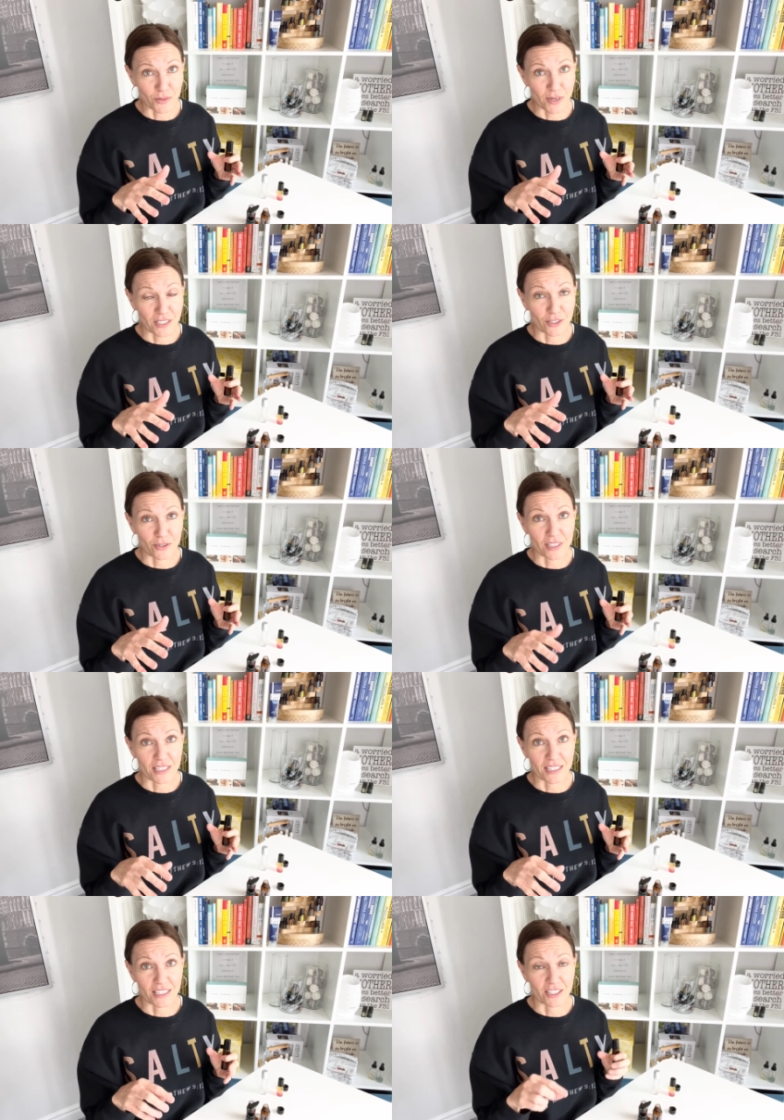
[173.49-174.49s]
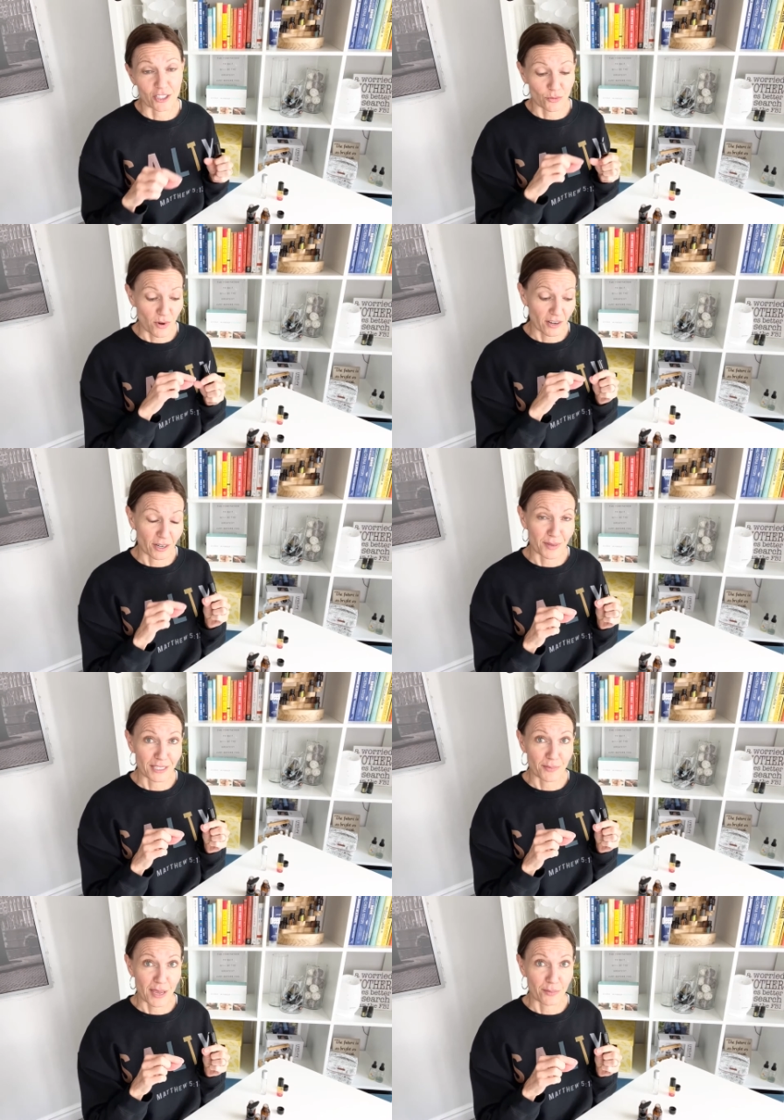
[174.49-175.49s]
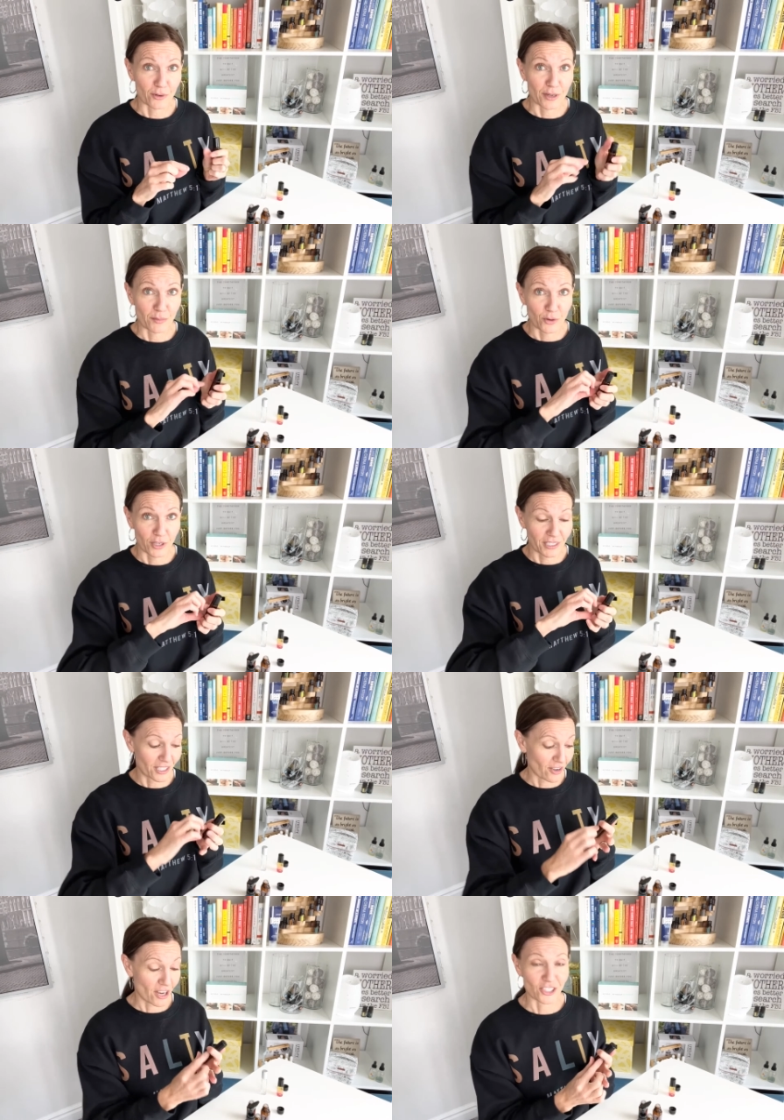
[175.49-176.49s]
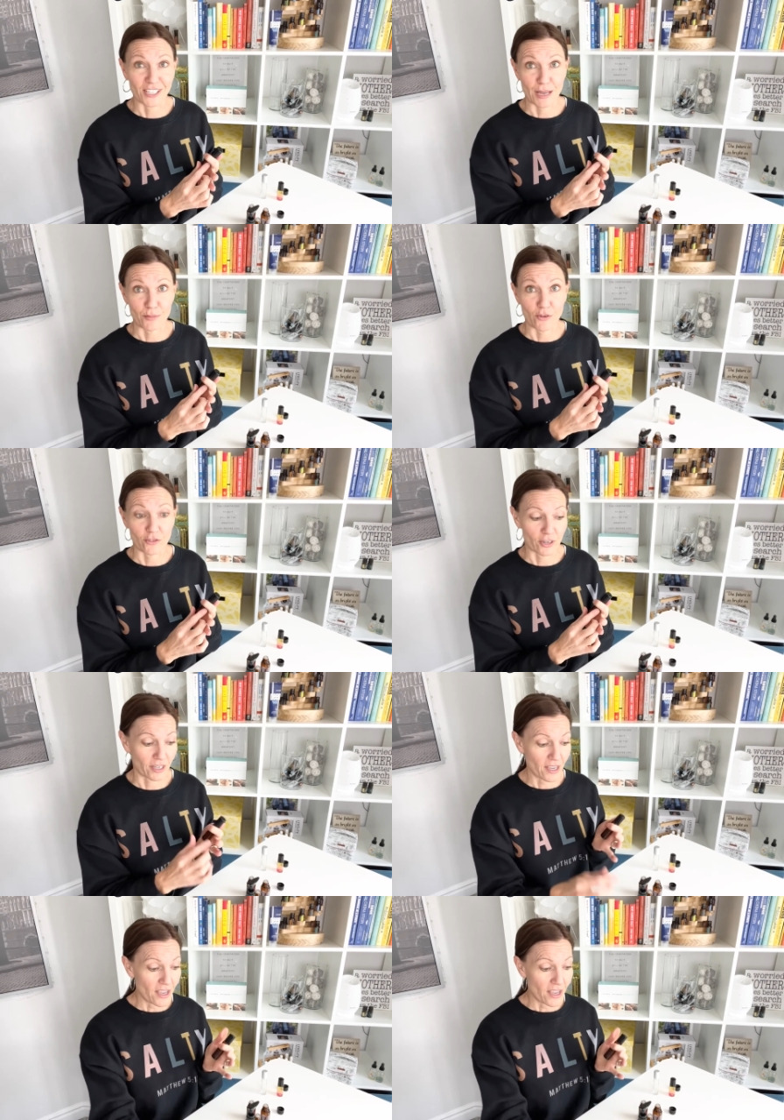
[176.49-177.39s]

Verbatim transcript: way to do this is just write on a piece of paper and put Scotch tape over it.